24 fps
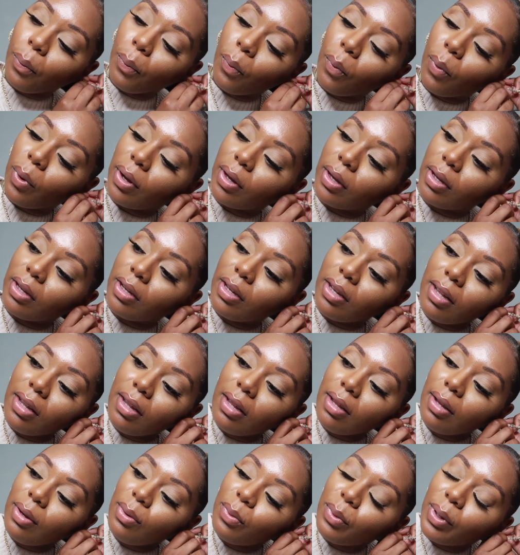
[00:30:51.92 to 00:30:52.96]

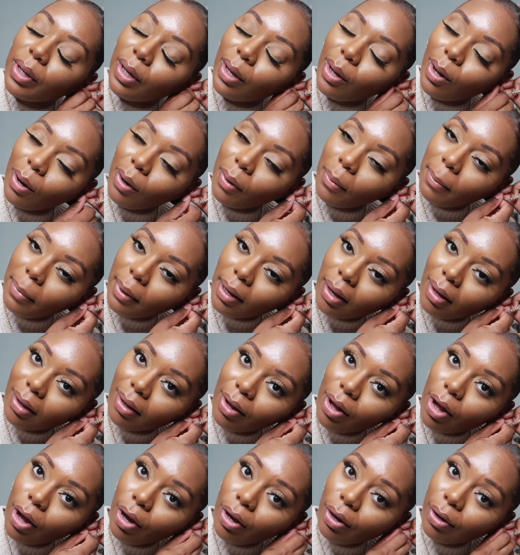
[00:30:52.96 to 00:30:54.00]
Well, we are back
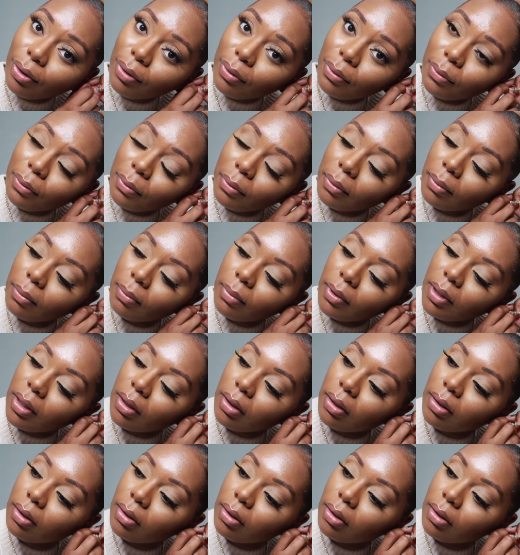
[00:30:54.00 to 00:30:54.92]
home